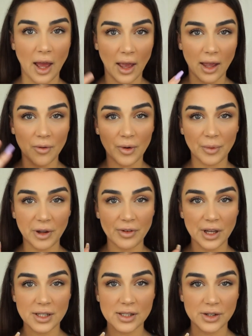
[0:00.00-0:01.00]
hate when my
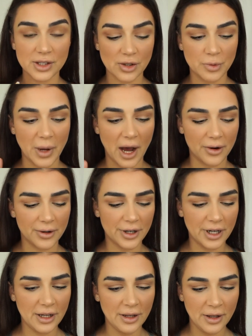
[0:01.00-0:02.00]
face looks so
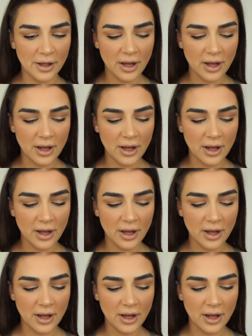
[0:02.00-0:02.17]
powdery.